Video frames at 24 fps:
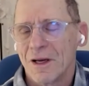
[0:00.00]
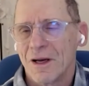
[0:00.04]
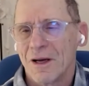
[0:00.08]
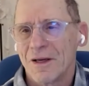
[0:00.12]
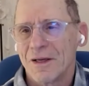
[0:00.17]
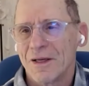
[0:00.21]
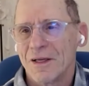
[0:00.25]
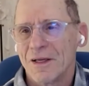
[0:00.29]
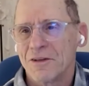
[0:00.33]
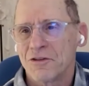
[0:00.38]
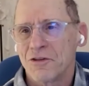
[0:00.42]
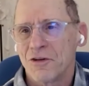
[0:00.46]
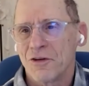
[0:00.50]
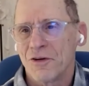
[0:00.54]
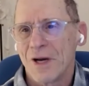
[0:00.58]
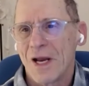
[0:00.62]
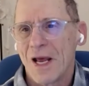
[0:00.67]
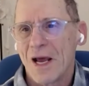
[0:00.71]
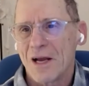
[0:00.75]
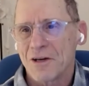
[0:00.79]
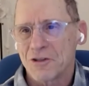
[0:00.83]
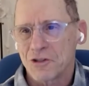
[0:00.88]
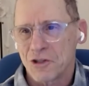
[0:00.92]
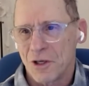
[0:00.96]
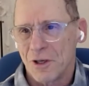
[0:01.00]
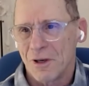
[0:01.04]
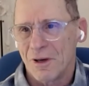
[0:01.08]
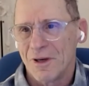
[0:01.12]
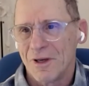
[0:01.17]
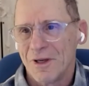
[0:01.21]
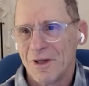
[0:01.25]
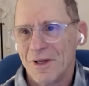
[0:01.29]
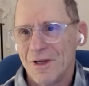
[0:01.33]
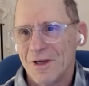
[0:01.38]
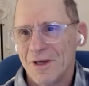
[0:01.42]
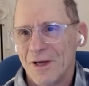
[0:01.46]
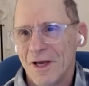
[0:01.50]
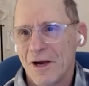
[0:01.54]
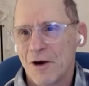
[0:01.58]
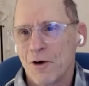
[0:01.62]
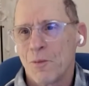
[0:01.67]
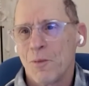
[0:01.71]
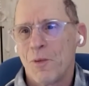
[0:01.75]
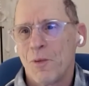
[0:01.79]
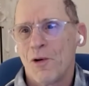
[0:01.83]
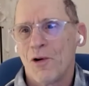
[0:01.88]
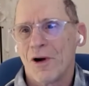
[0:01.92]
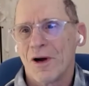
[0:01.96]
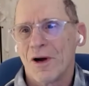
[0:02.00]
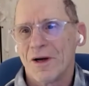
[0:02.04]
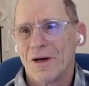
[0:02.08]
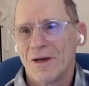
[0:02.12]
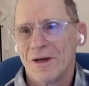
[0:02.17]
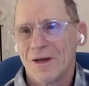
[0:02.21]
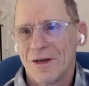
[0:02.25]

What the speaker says: International Airport,